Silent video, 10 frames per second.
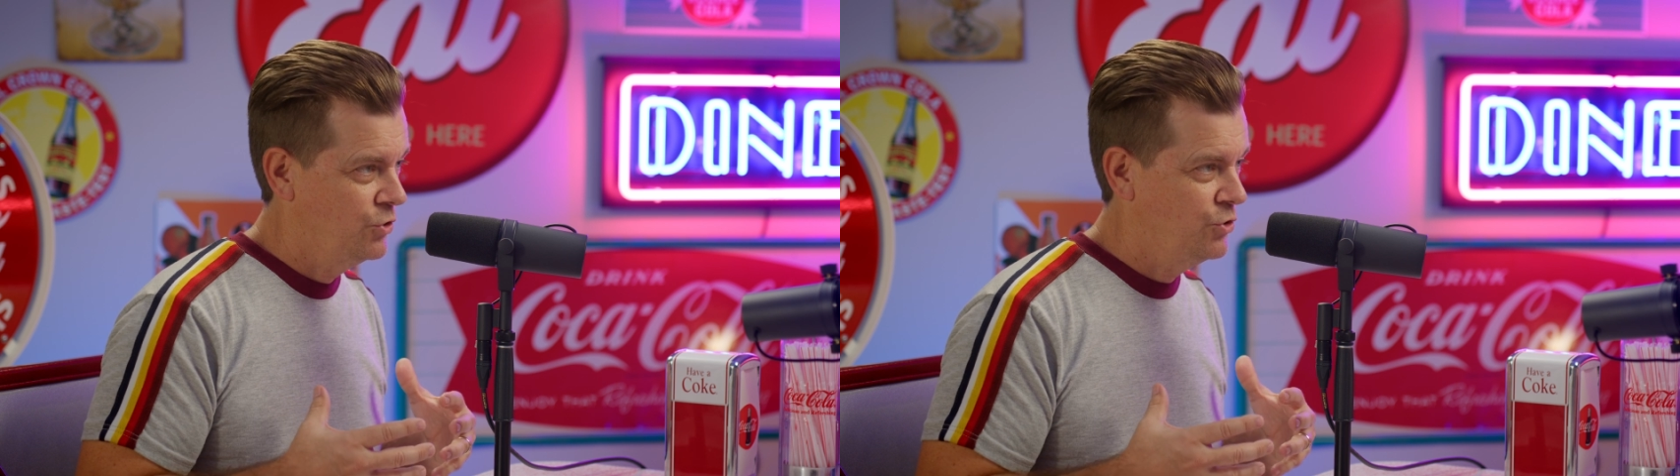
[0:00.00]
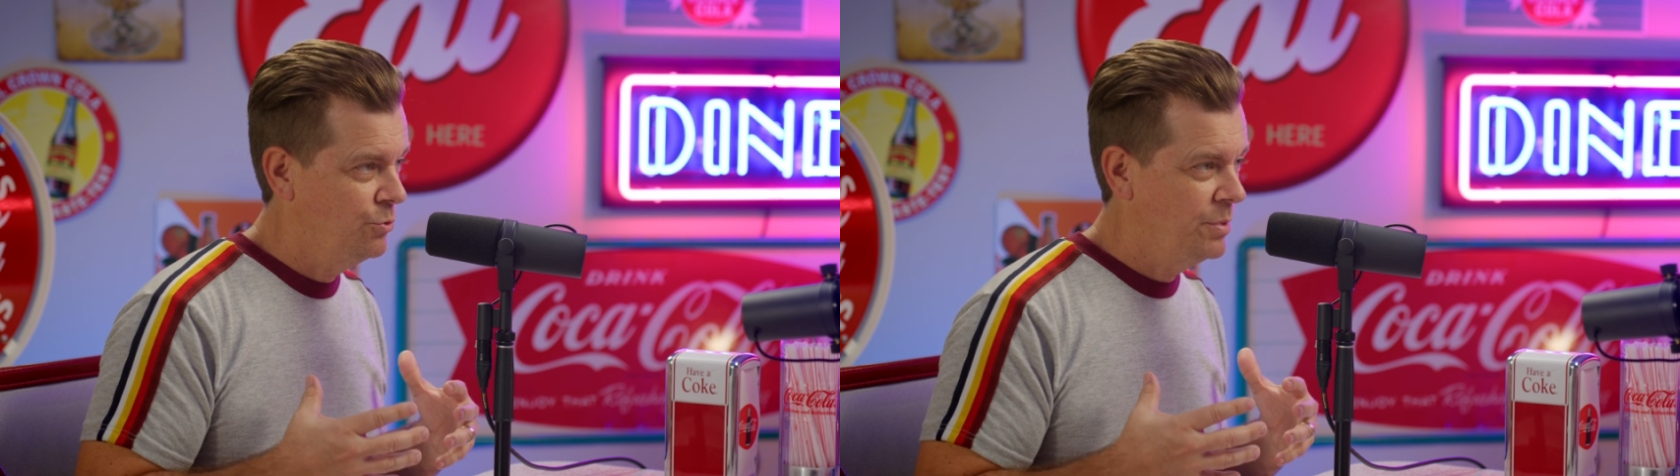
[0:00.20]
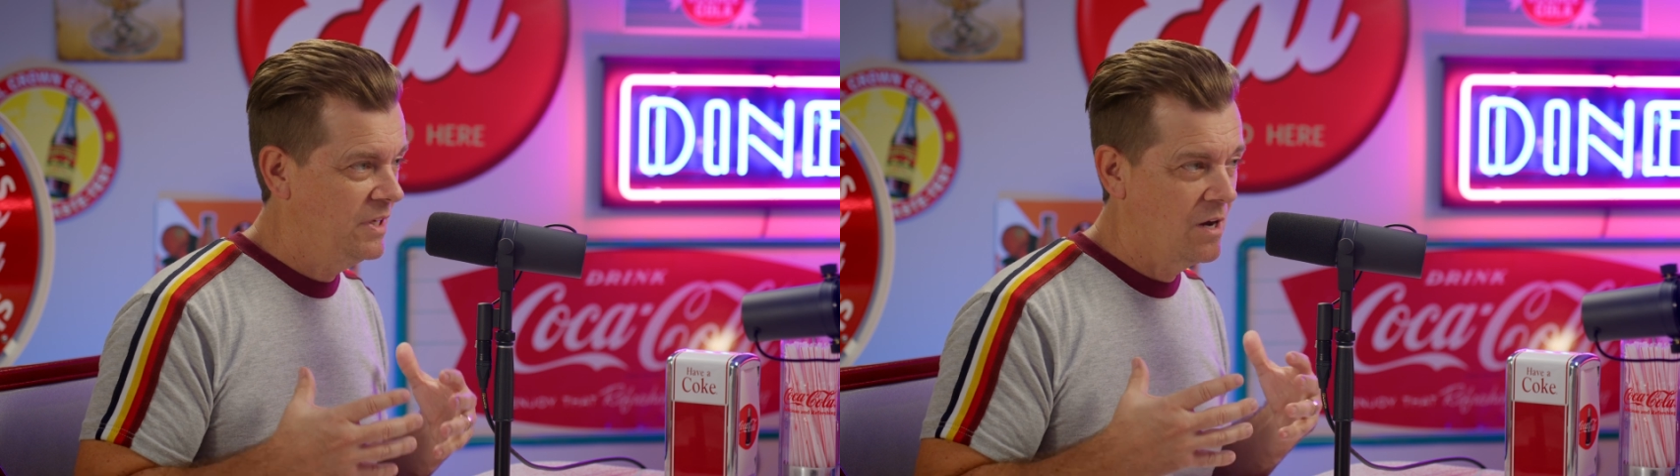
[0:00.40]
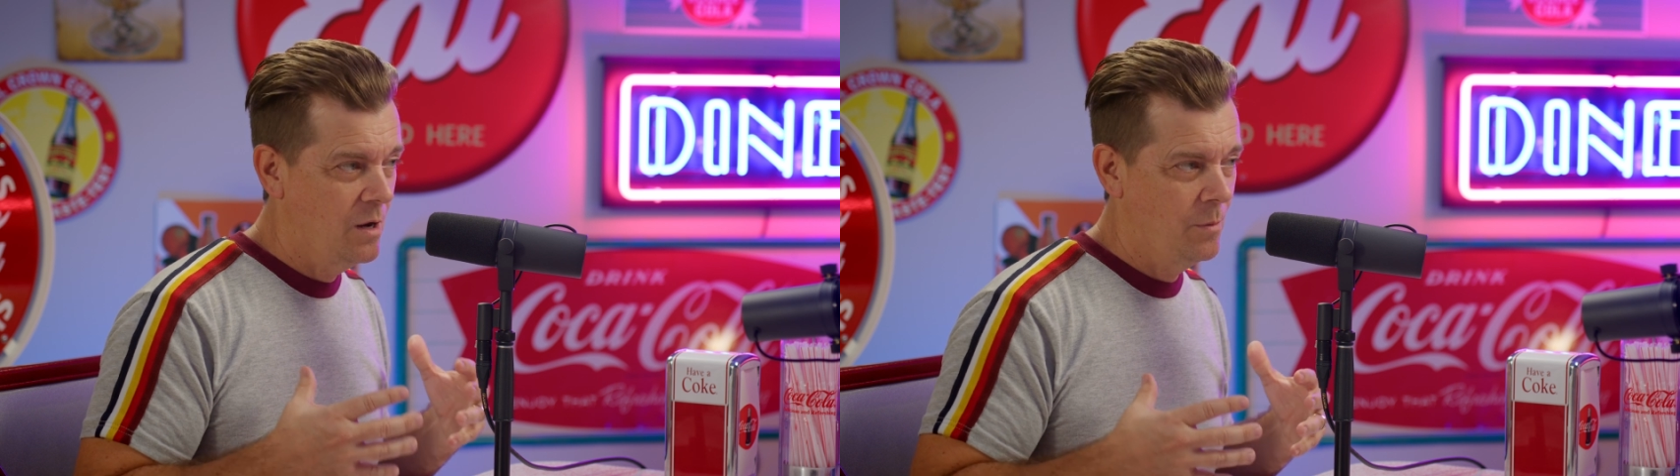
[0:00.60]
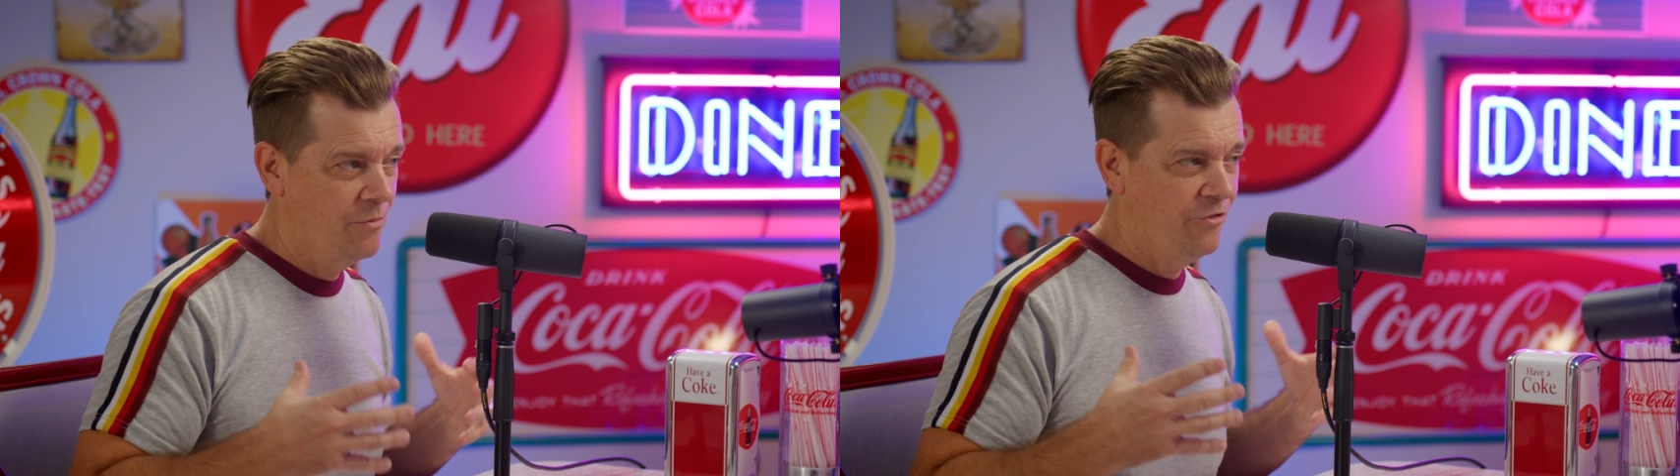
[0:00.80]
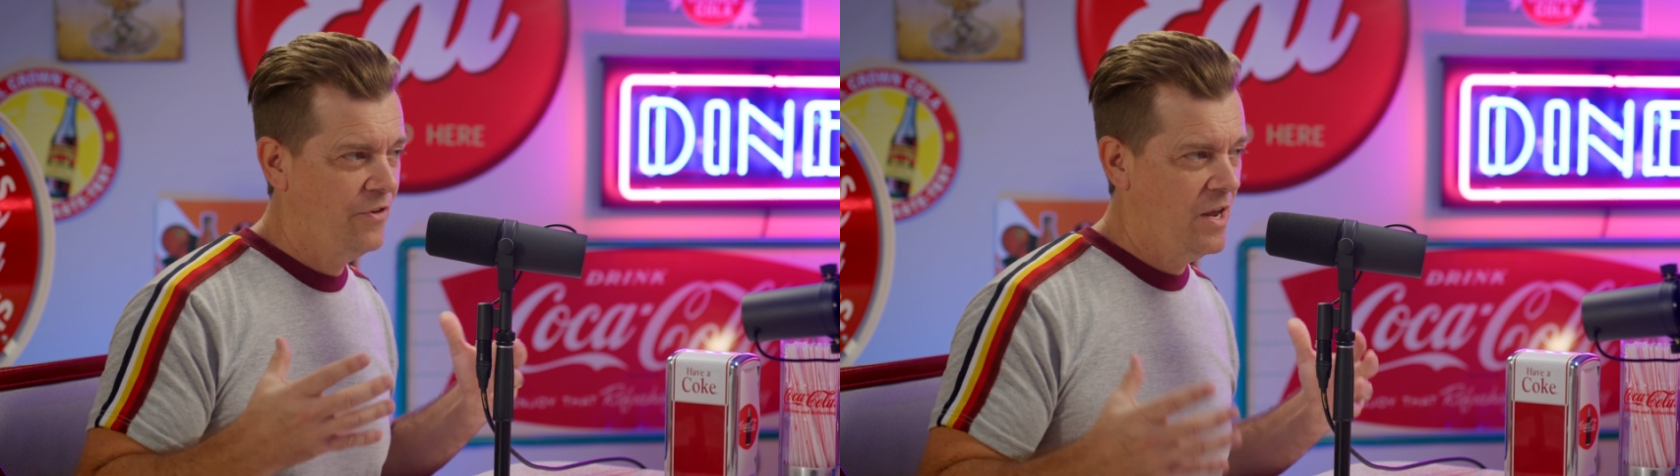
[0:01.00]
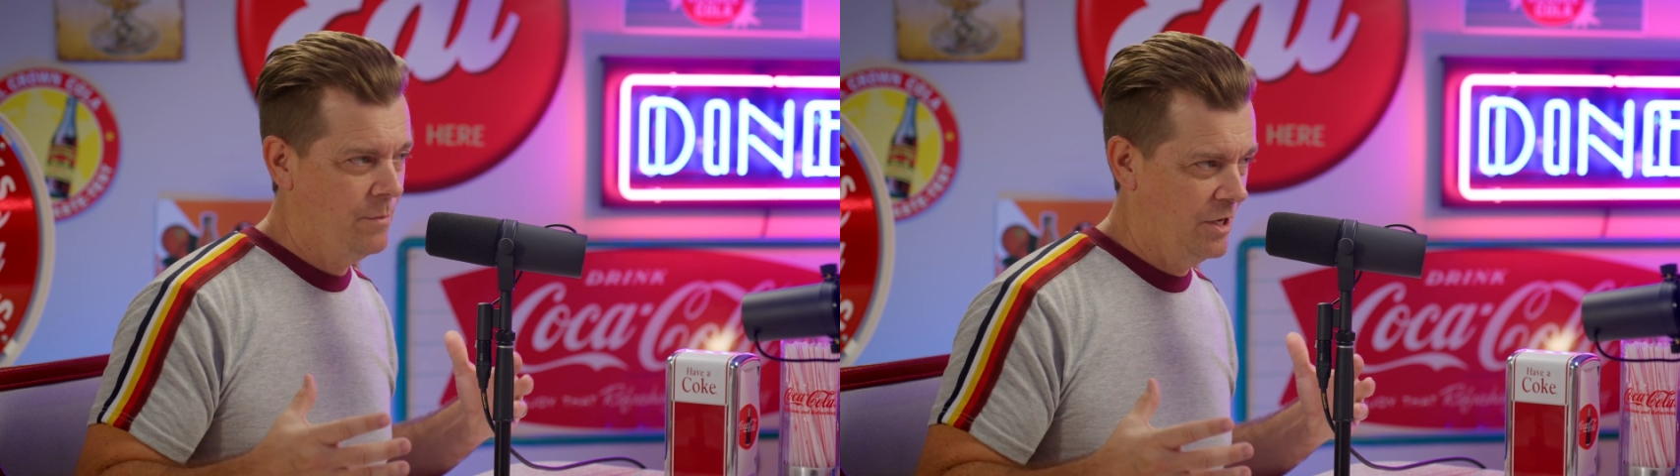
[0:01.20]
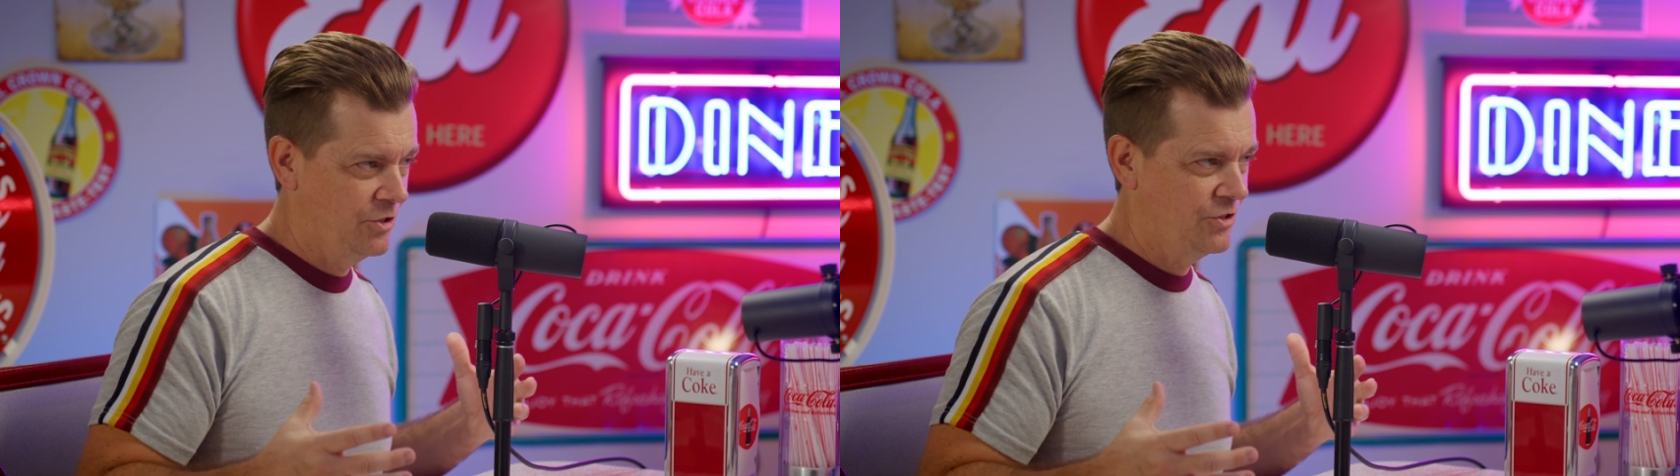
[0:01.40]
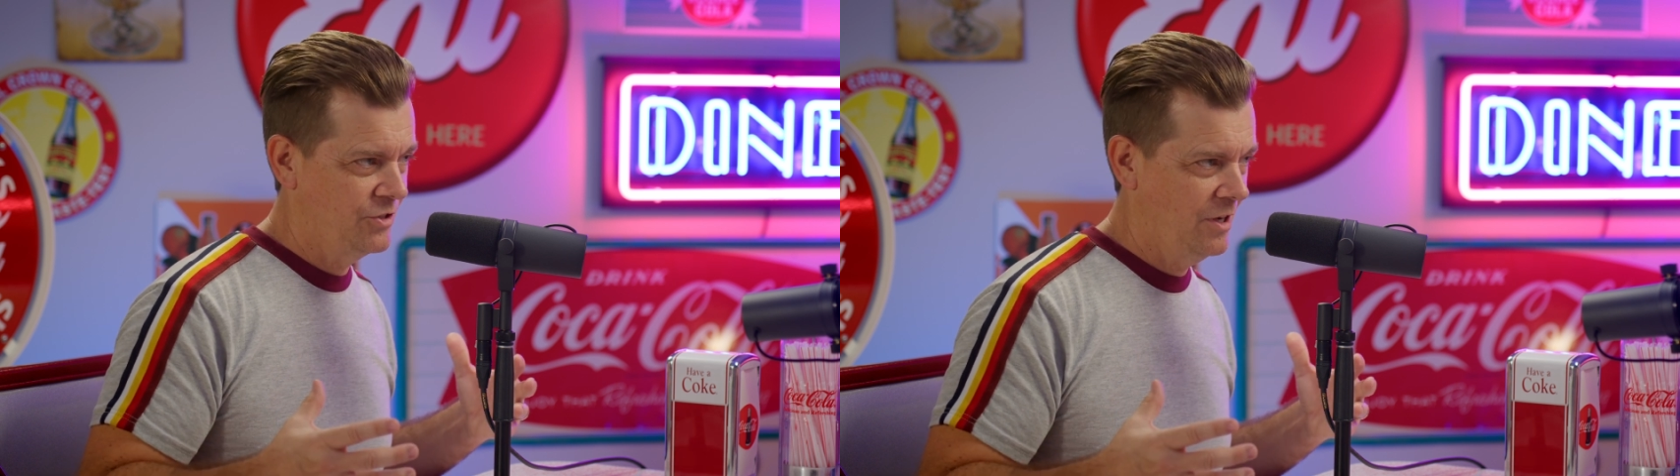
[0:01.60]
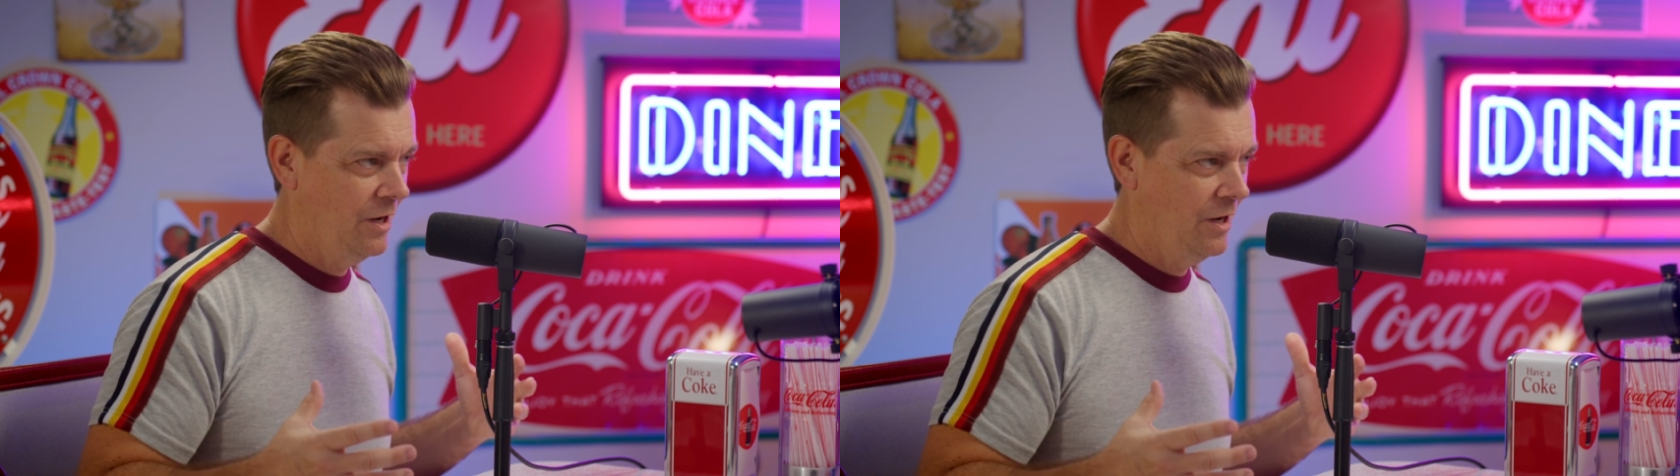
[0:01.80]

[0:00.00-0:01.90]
to become famous